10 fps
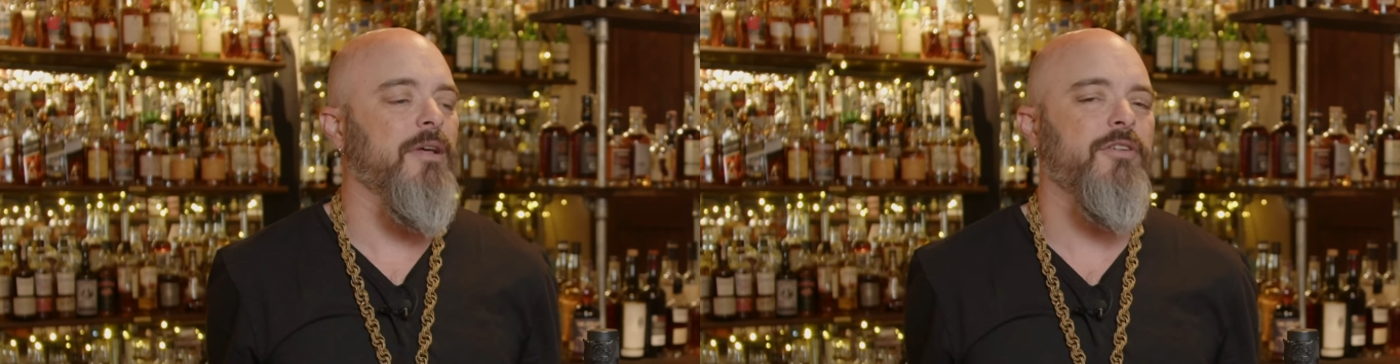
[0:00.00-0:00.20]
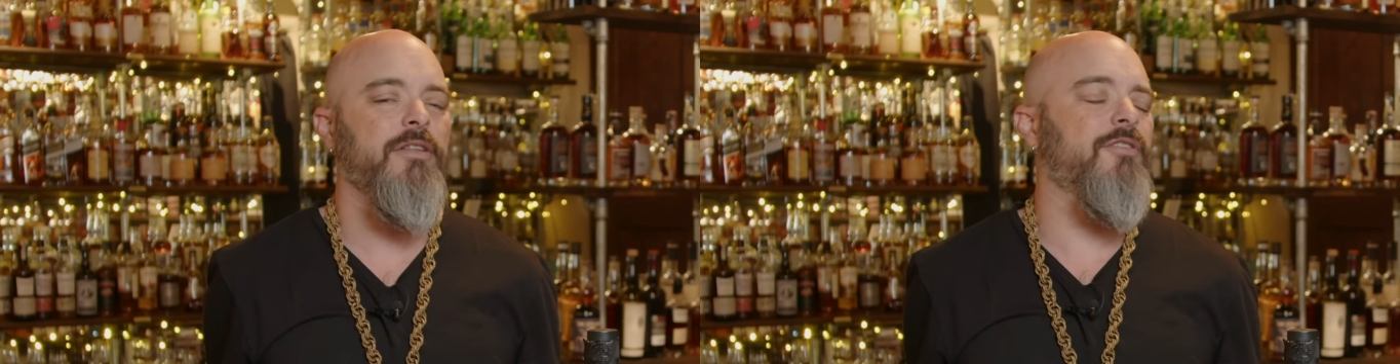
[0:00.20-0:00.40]

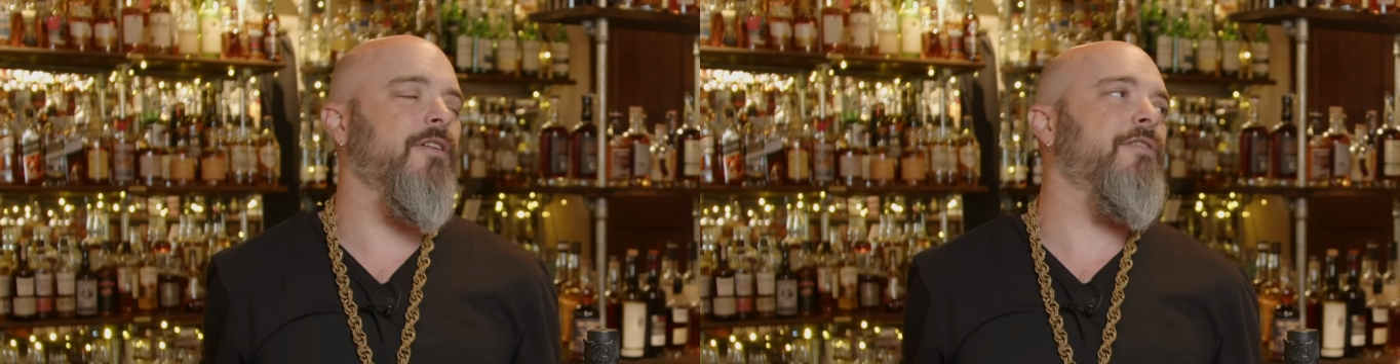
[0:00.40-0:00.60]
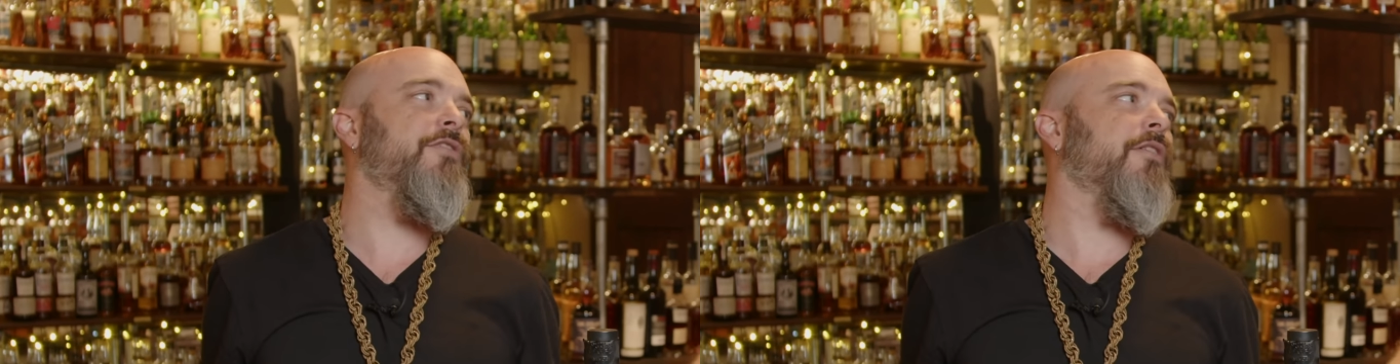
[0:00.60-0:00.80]
I tried the
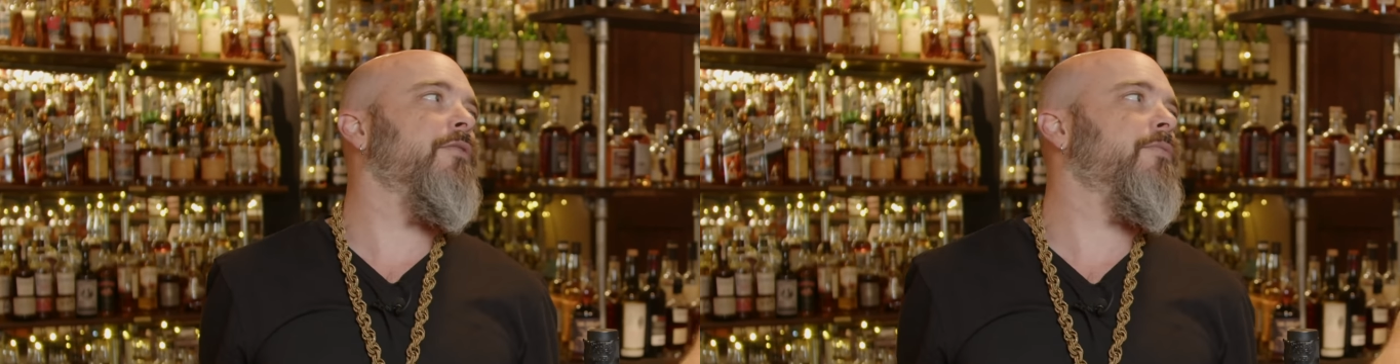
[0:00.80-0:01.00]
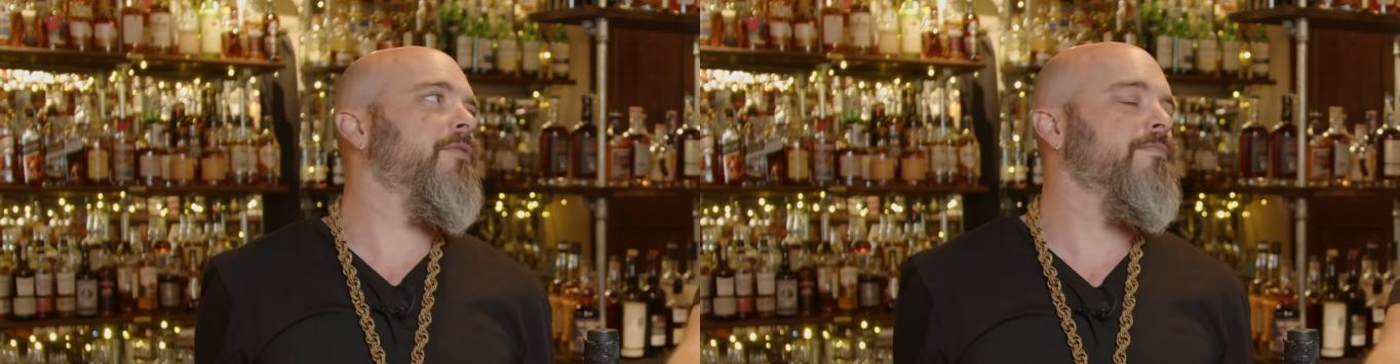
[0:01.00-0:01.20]
Trader
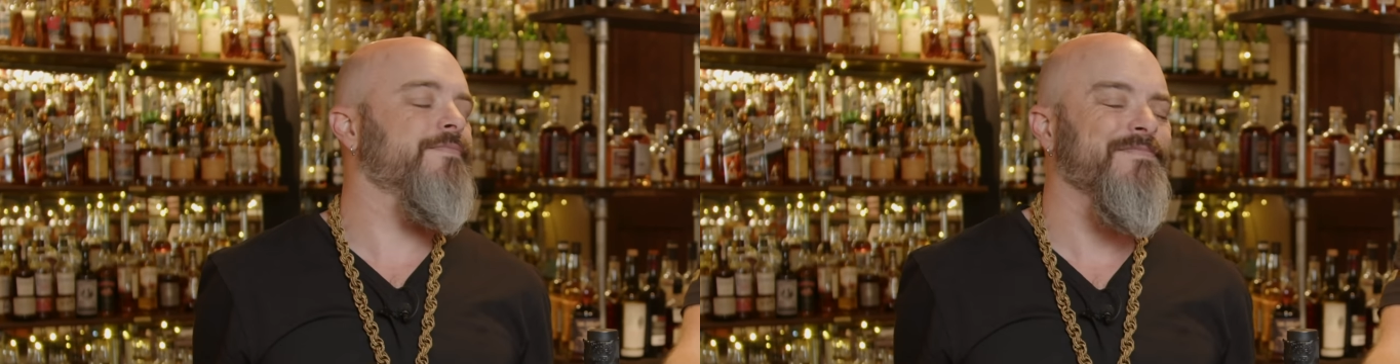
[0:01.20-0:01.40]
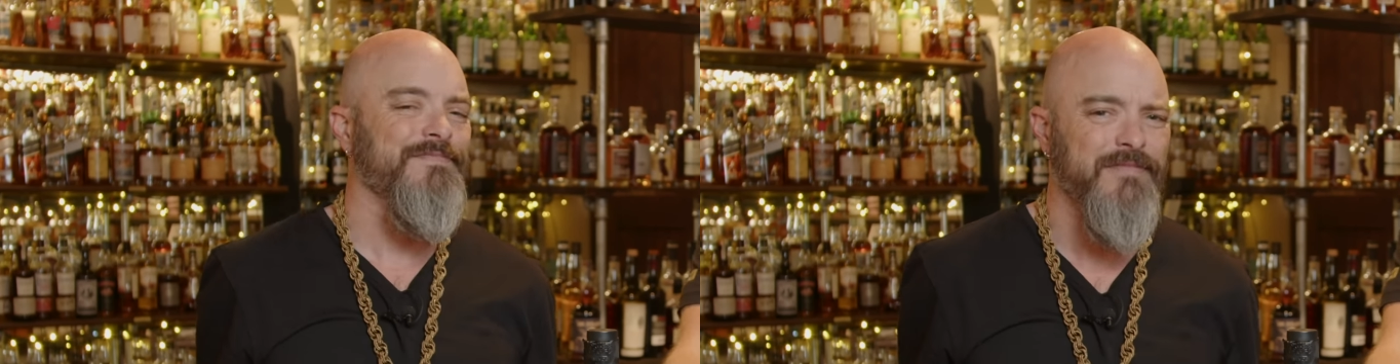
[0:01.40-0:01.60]
Joe's one.
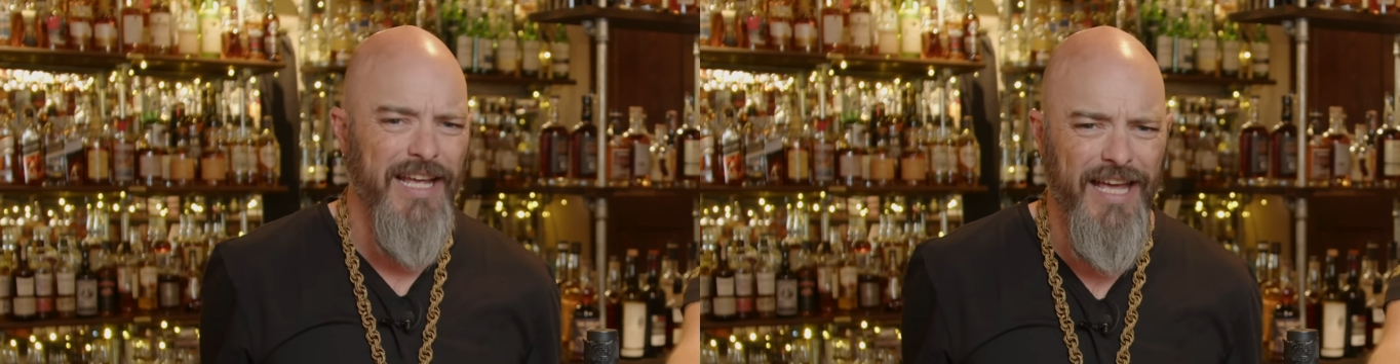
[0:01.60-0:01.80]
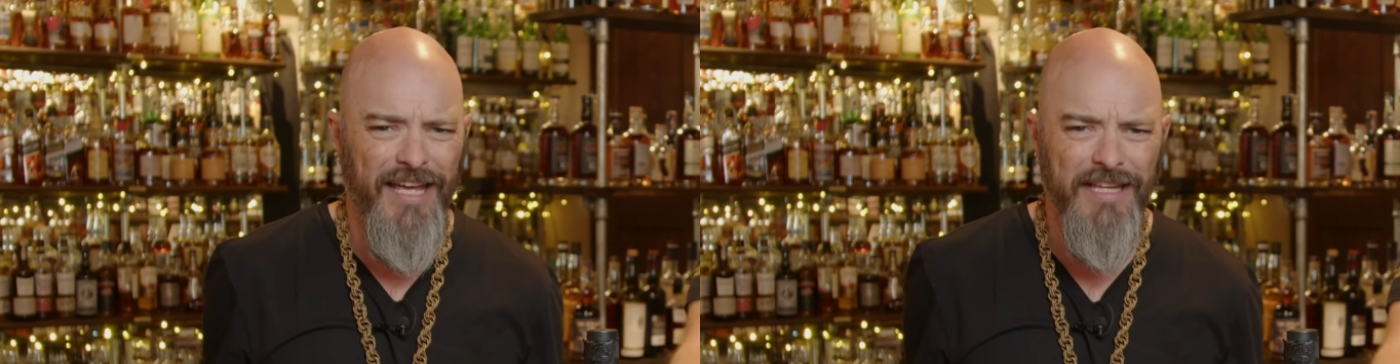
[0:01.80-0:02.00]
Yeah.
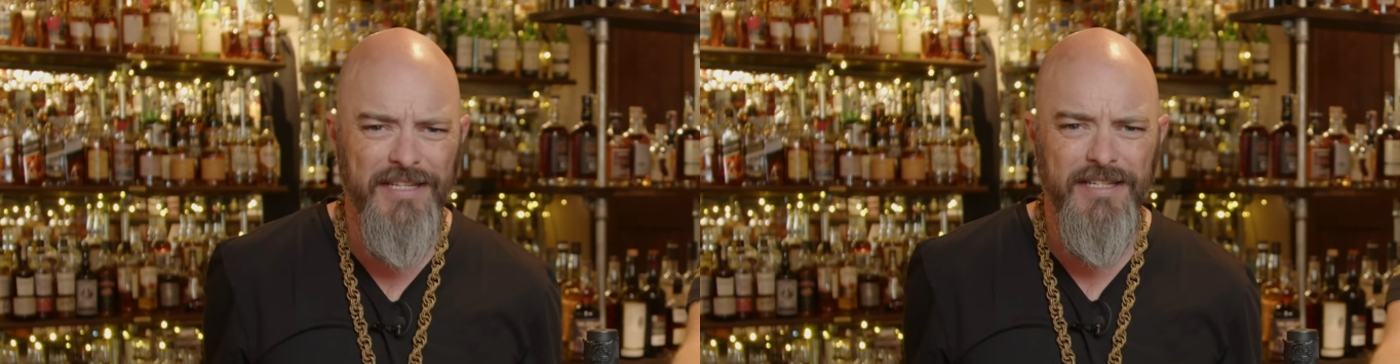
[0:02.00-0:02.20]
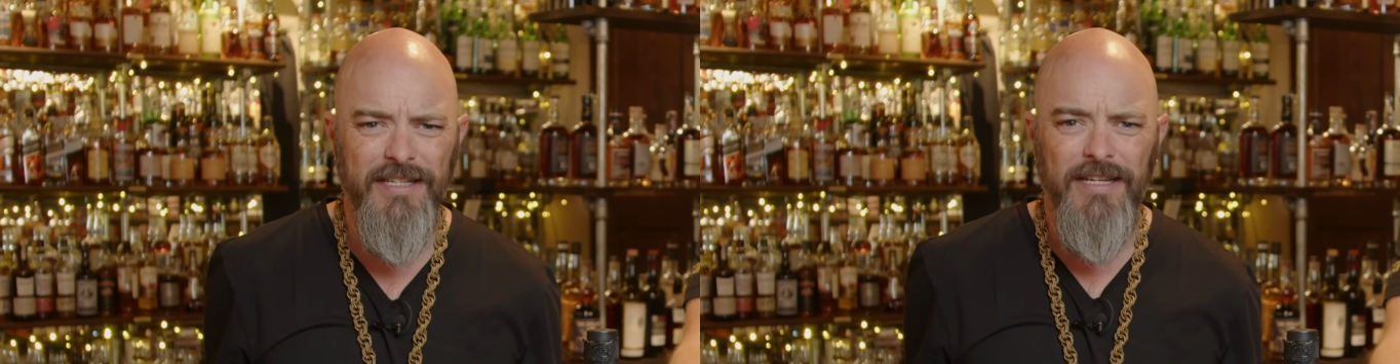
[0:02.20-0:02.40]

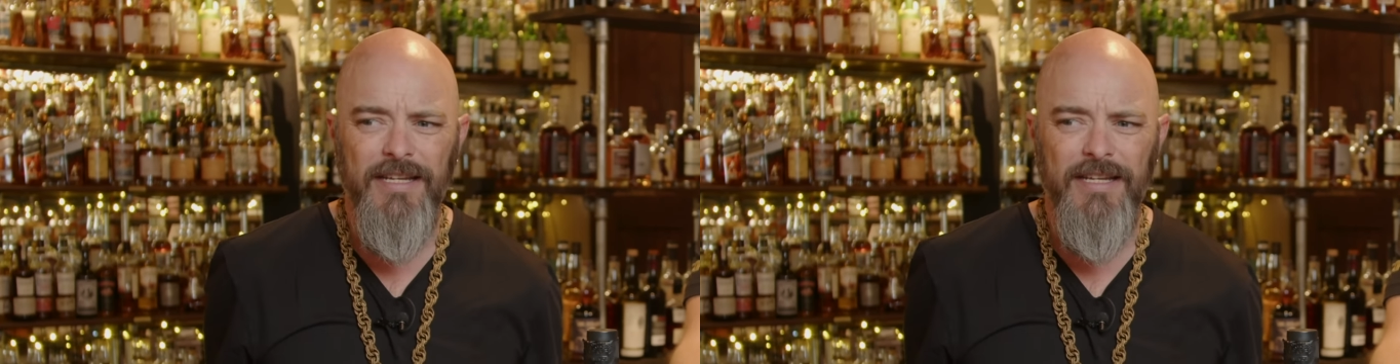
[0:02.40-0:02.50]
And